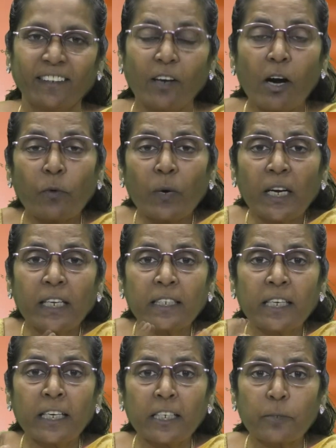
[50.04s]
Not only
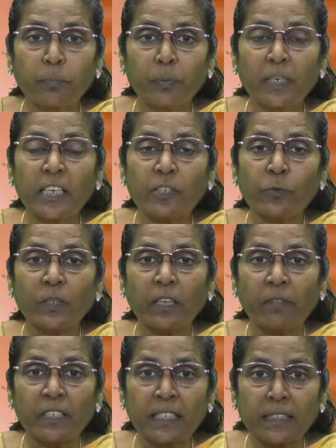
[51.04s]
He is pleased with
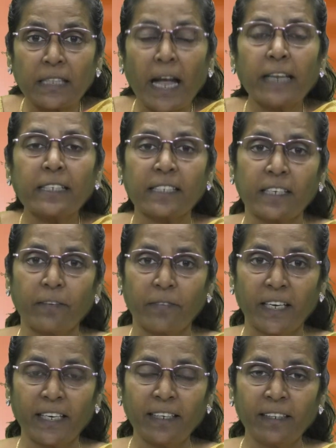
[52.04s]
our
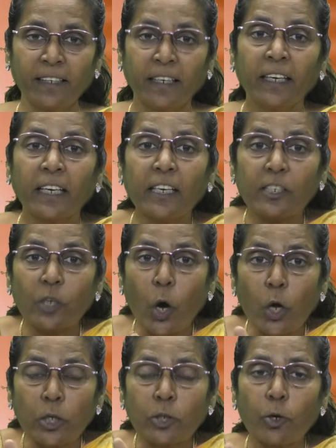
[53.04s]
thanksgiving, He is
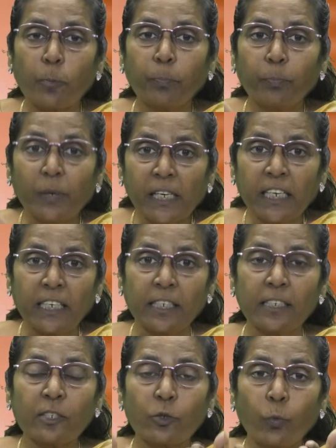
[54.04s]
also
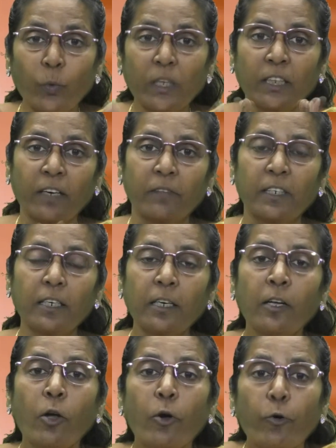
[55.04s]
pleased with our
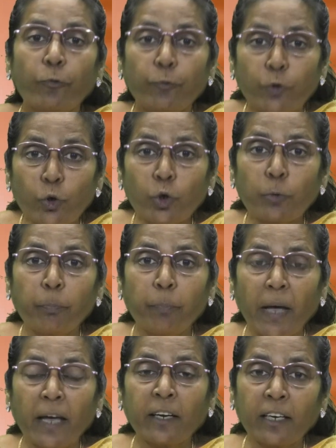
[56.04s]

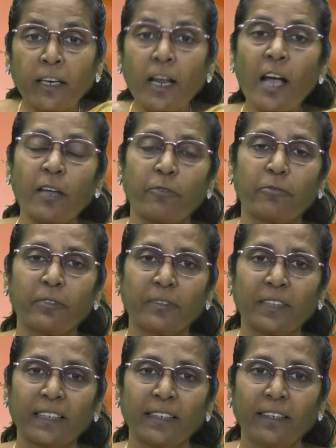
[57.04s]
fruit-bearing life.
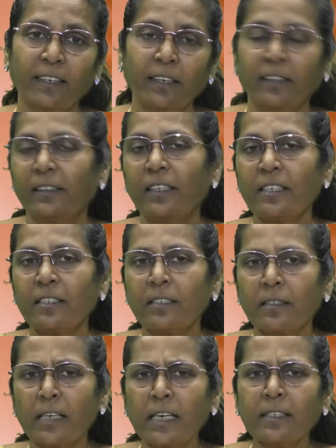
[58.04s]

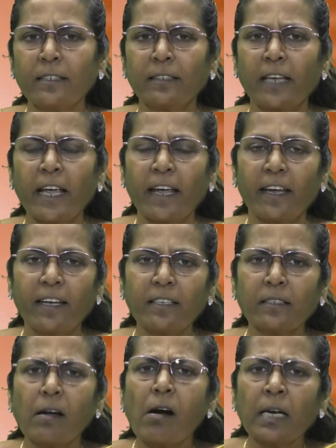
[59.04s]
These recent
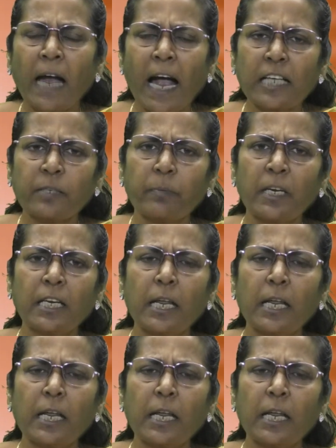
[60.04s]
days, God has been